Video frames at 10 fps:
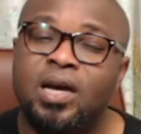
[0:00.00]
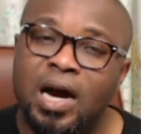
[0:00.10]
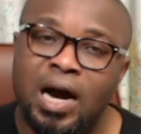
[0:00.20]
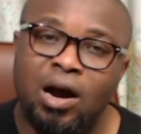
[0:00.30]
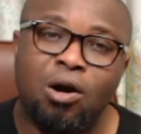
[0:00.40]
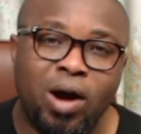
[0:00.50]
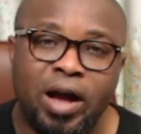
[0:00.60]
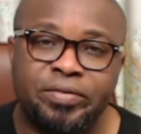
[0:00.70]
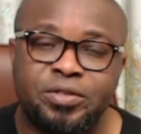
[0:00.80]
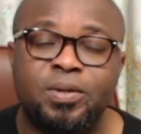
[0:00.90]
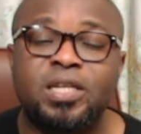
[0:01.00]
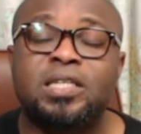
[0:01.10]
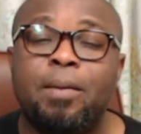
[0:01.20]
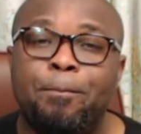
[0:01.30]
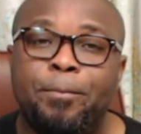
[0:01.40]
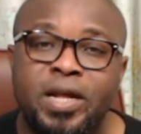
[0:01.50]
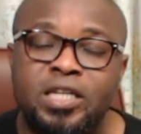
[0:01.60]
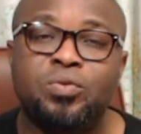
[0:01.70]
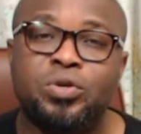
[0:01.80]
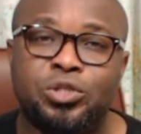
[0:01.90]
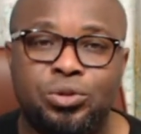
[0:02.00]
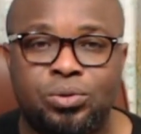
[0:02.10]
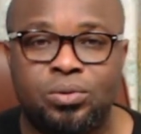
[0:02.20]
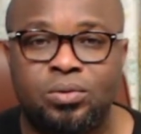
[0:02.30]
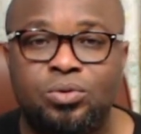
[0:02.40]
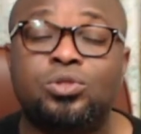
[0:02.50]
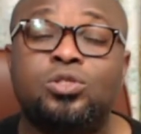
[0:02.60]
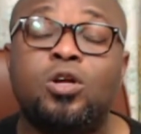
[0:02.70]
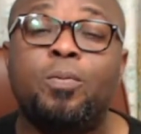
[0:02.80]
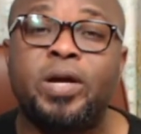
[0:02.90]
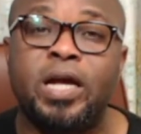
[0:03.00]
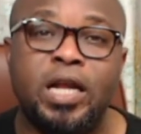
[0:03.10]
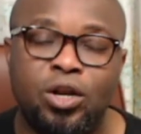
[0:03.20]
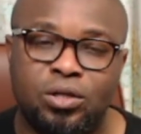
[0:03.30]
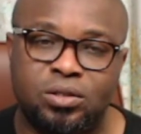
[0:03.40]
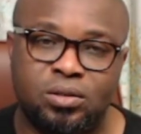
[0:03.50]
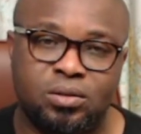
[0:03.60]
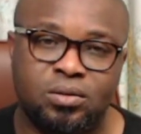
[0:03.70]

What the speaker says: Our wives, please, I'm pleading with you to stop killing us.